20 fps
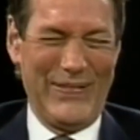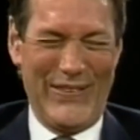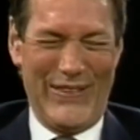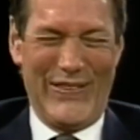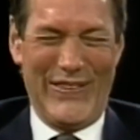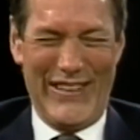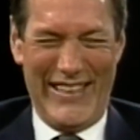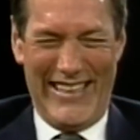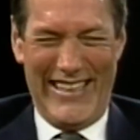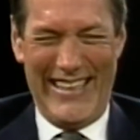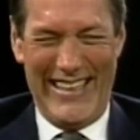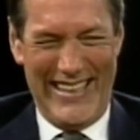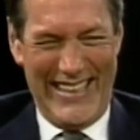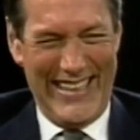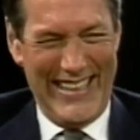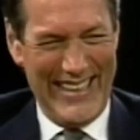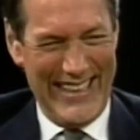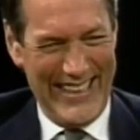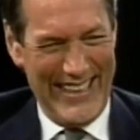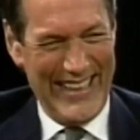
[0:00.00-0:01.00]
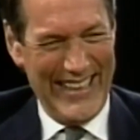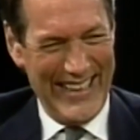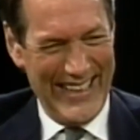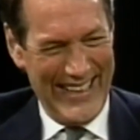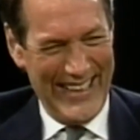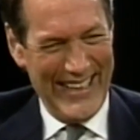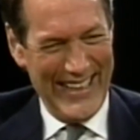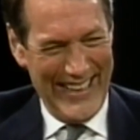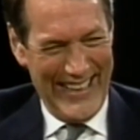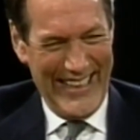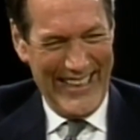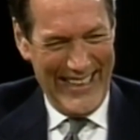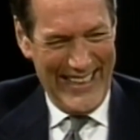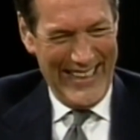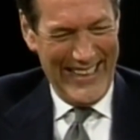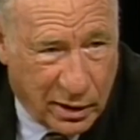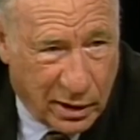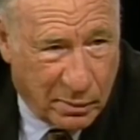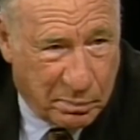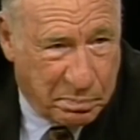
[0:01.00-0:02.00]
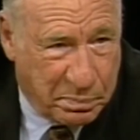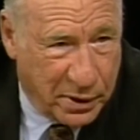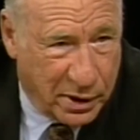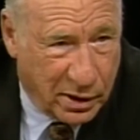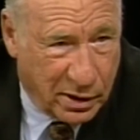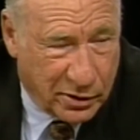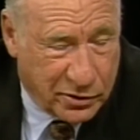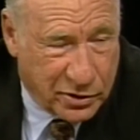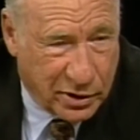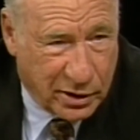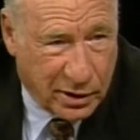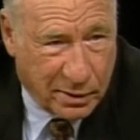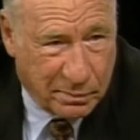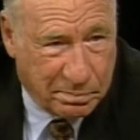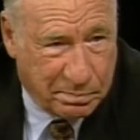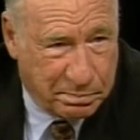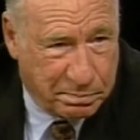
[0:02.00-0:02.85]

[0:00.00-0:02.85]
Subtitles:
I'm sick and tired of breathing the bilge and the.